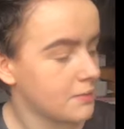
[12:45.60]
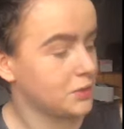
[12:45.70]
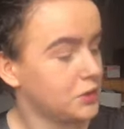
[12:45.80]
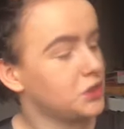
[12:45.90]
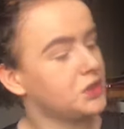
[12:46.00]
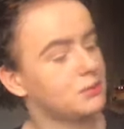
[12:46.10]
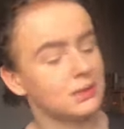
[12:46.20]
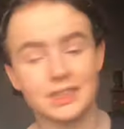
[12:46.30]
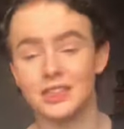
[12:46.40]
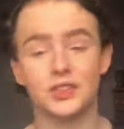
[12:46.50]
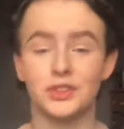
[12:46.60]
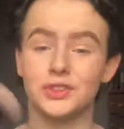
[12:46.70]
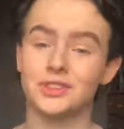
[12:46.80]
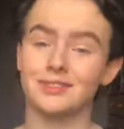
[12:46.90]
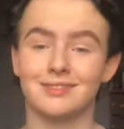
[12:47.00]
Just use my
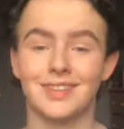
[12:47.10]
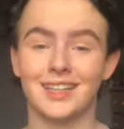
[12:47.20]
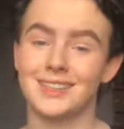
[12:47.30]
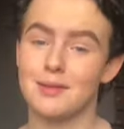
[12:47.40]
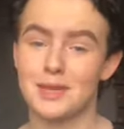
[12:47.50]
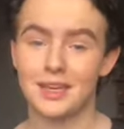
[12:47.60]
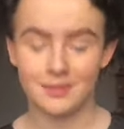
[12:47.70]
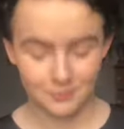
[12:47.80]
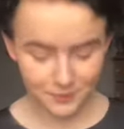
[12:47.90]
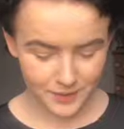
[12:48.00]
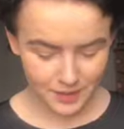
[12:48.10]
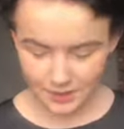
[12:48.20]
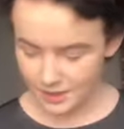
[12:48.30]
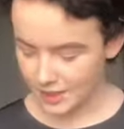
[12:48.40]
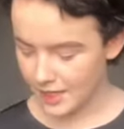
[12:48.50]
sisters. Thanks, Abby.
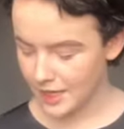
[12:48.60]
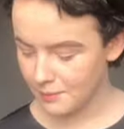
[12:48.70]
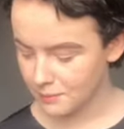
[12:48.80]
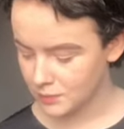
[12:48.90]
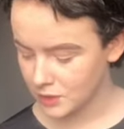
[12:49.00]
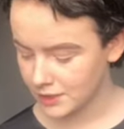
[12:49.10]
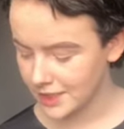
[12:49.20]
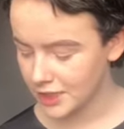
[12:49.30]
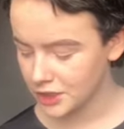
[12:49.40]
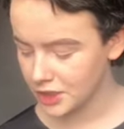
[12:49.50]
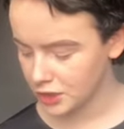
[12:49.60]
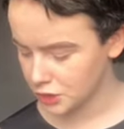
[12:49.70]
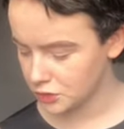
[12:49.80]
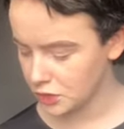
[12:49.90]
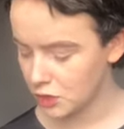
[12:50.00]
So I was actually on a
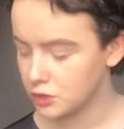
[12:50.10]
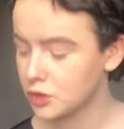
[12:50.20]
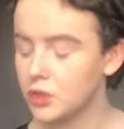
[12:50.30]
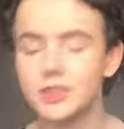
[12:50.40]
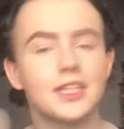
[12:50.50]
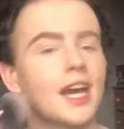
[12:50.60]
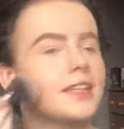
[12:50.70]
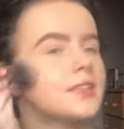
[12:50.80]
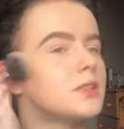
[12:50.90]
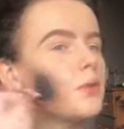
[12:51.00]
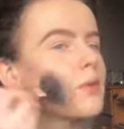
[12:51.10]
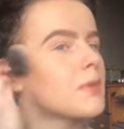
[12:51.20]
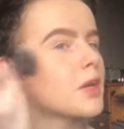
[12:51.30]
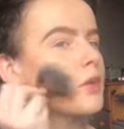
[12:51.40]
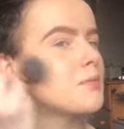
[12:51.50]
show called Got to Dance with my
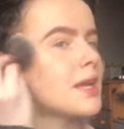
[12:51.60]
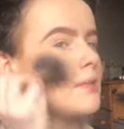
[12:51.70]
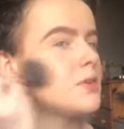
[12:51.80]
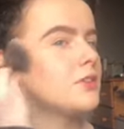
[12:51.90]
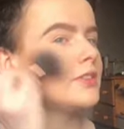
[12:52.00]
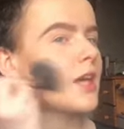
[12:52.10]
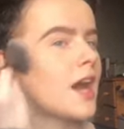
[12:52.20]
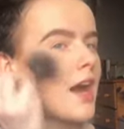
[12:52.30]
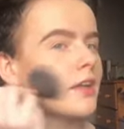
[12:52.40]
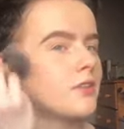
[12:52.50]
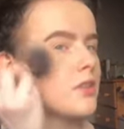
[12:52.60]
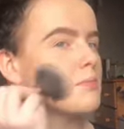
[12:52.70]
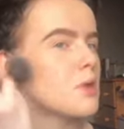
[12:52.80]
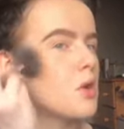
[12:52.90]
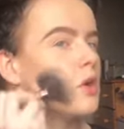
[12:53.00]
group Mini Moves and The
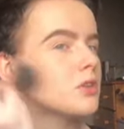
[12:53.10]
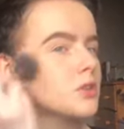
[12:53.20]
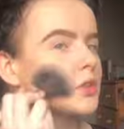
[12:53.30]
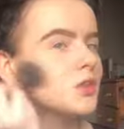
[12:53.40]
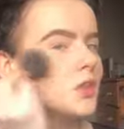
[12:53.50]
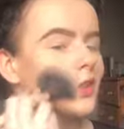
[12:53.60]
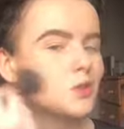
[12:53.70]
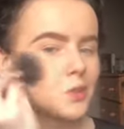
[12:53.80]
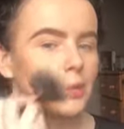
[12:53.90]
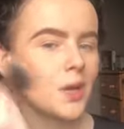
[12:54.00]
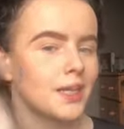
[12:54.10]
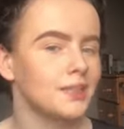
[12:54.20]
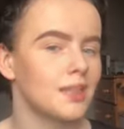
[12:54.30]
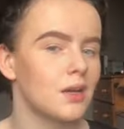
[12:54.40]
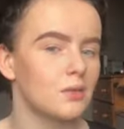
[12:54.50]
Box. Twice
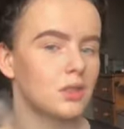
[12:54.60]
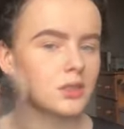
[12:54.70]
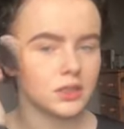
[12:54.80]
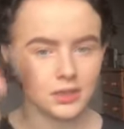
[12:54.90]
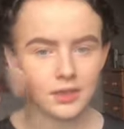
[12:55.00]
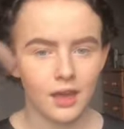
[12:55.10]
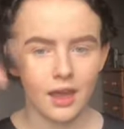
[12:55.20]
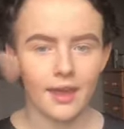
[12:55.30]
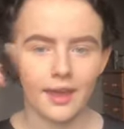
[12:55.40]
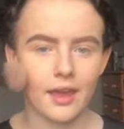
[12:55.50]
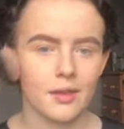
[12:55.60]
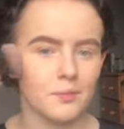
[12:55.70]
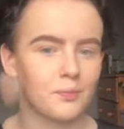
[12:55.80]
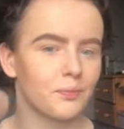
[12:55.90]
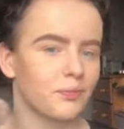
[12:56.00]
that was.
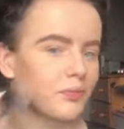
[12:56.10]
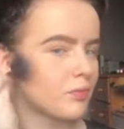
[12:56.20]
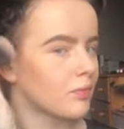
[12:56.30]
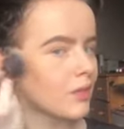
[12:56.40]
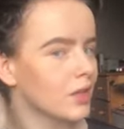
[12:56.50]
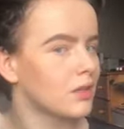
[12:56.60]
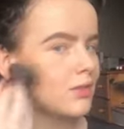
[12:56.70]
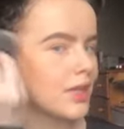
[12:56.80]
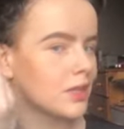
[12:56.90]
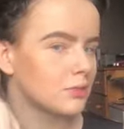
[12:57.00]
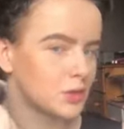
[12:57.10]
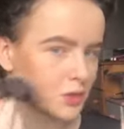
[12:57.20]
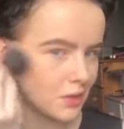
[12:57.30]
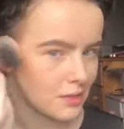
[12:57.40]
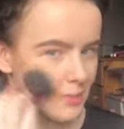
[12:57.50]
Right now I'm just
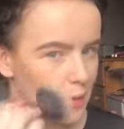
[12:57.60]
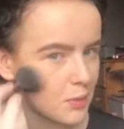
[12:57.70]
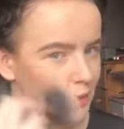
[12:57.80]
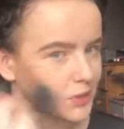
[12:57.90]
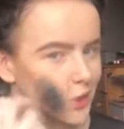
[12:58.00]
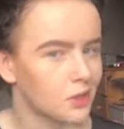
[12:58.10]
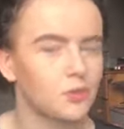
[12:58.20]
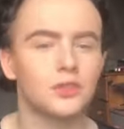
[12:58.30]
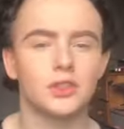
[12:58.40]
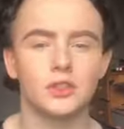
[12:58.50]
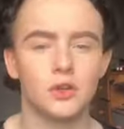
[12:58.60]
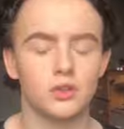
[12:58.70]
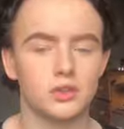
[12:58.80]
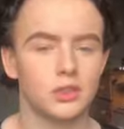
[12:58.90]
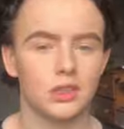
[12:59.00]
doing a wee bit of bronzer. I don't really do
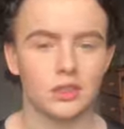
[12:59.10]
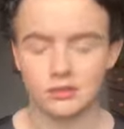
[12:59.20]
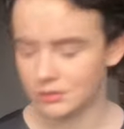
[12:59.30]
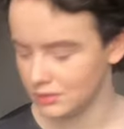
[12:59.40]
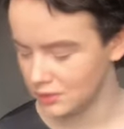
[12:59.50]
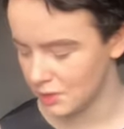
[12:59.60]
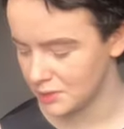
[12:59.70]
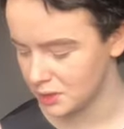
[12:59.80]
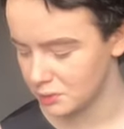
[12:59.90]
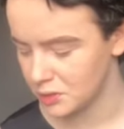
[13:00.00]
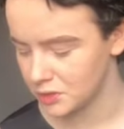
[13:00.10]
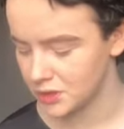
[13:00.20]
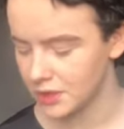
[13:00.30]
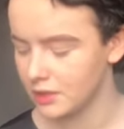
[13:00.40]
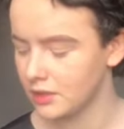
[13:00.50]
contour, normally just bronzer.